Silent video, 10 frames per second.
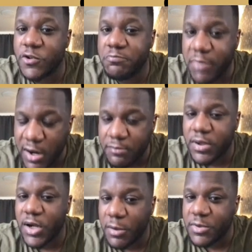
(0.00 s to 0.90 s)
to pump
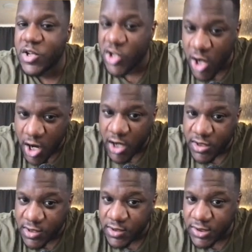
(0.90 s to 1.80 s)
up the
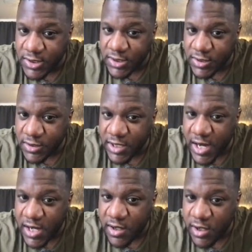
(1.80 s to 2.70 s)
chart.
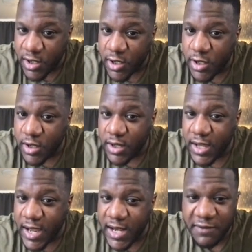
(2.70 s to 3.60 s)
Okay,
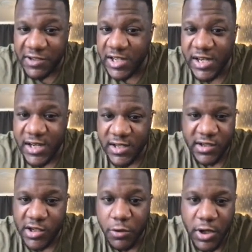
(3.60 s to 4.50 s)
N F Ts and
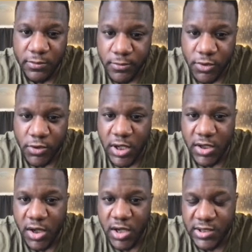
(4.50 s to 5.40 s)
so on. All right,
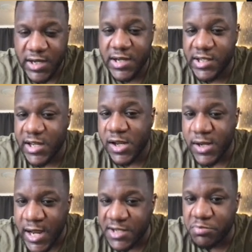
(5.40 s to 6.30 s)
guys, and it says the
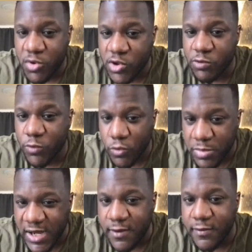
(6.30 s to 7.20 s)
next push will
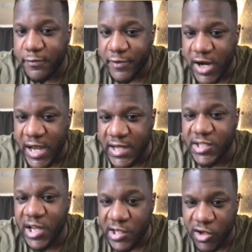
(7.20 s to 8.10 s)
be via
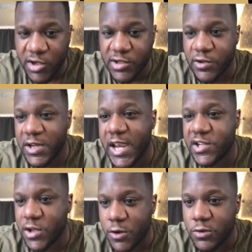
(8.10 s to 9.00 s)
TikTokers. Okay,
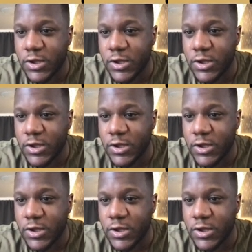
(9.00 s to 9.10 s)
so